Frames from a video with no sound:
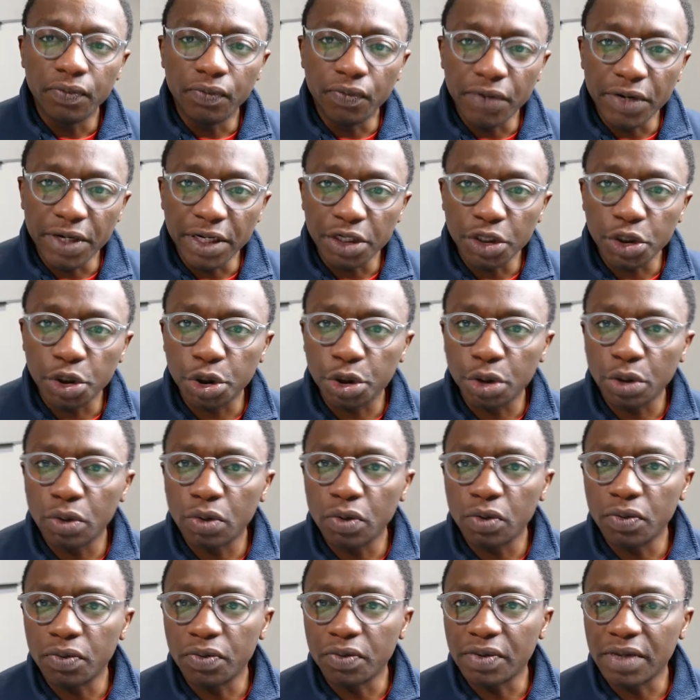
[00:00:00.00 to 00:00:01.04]
really
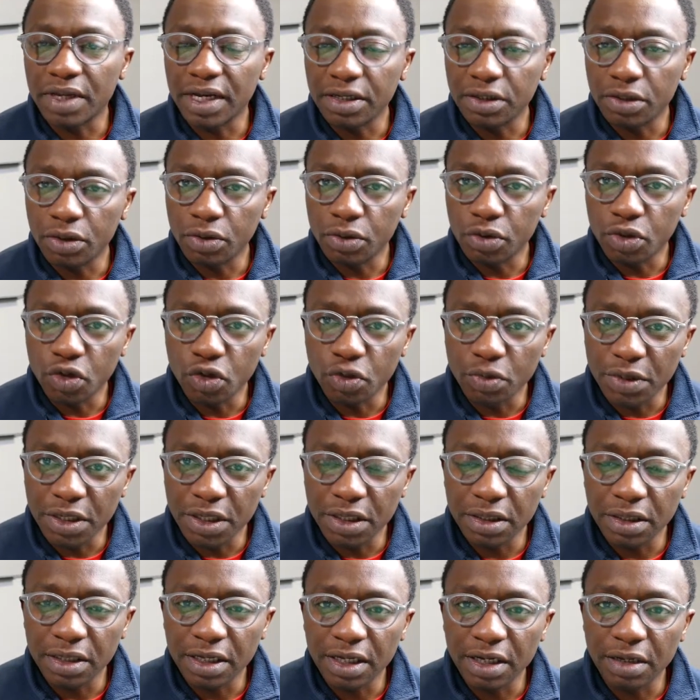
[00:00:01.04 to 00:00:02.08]
show that you're
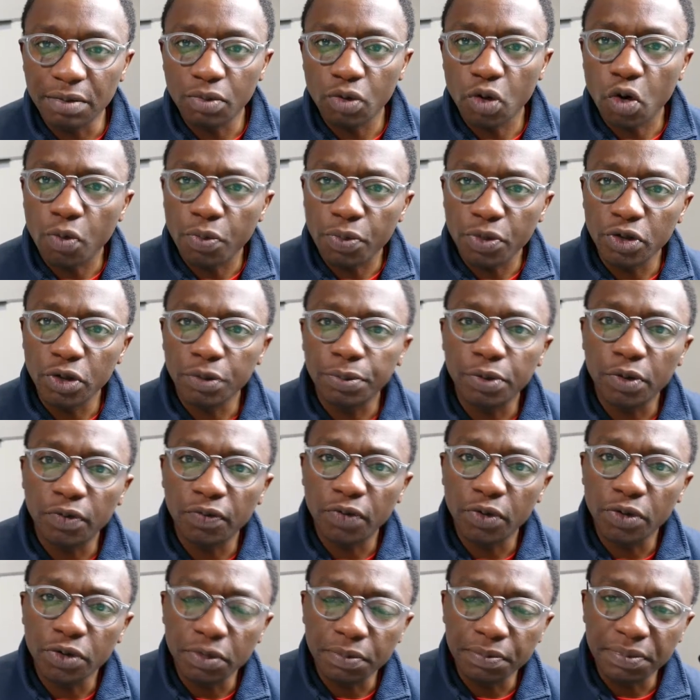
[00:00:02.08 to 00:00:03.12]
human, open up your
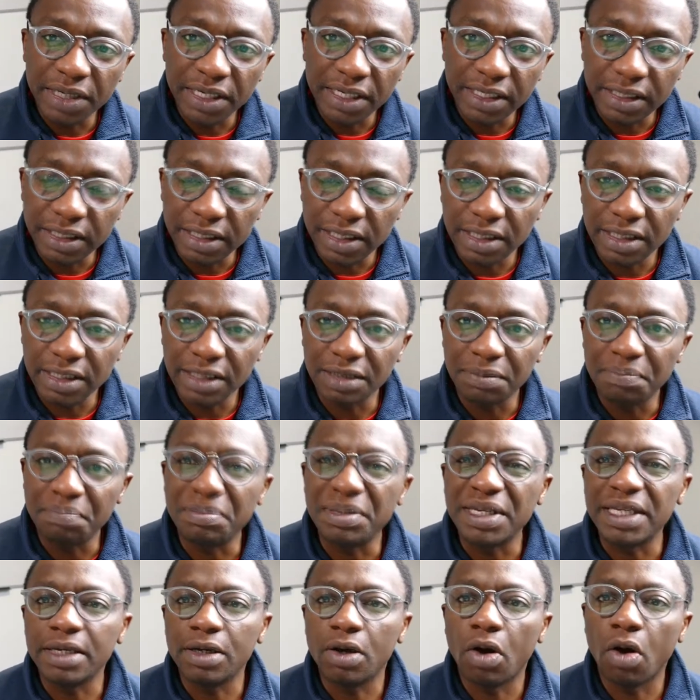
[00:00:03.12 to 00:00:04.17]
vulnerabilities, be